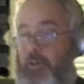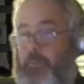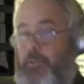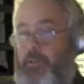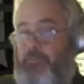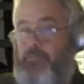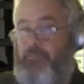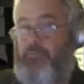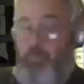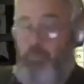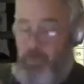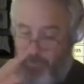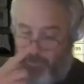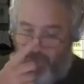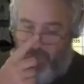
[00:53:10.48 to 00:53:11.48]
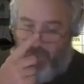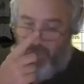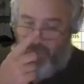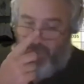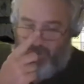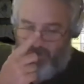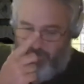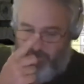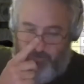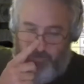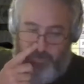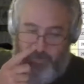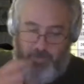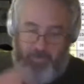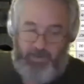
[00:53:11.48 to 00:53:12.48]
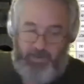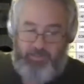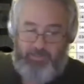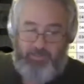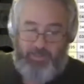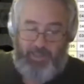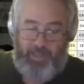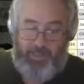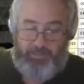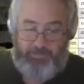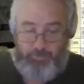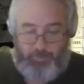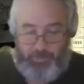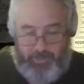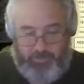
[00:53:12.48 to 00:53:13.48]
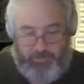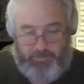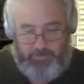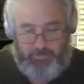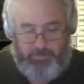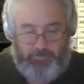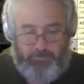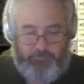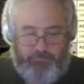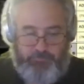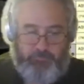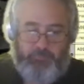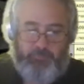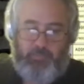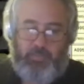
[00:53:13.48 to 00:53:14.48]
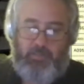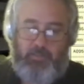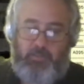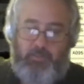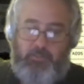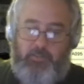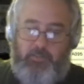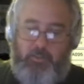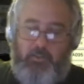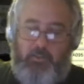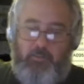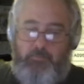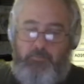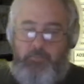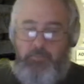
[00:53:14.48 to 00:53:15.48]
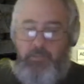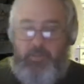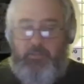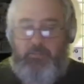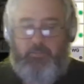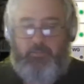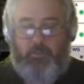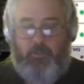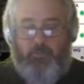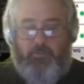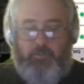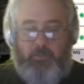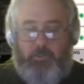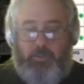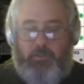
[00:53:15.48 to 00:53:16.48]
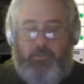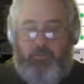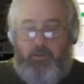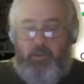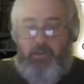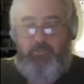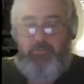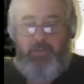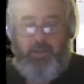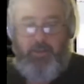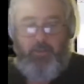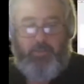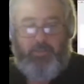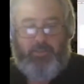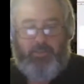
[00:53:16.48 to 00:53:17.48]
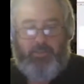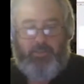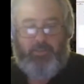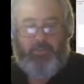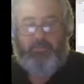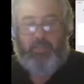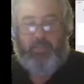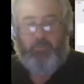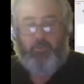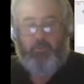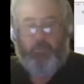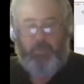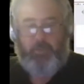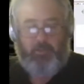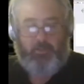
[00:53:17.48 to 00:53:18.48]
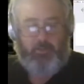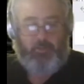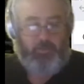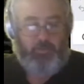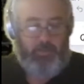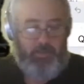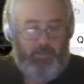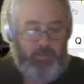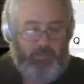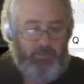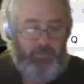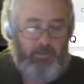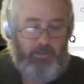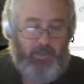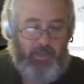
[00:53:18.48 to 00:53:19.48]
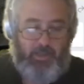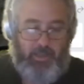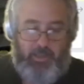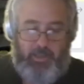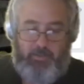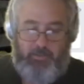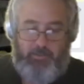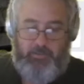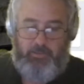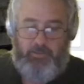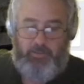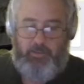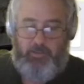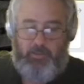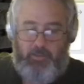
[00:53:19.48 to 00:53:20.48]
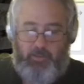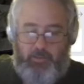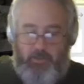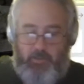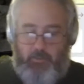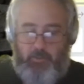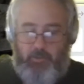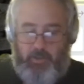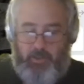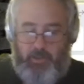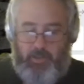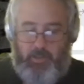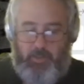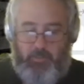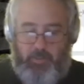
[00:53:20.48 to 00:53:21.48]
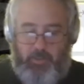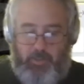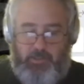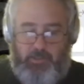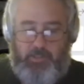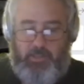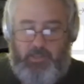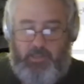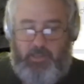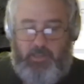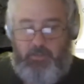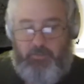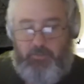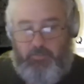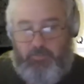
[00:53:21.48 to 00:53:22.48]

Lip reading: plan form can be added. We can add delays at places. So for those doing IFR, we can say, well, we're going to do a delay at YMNG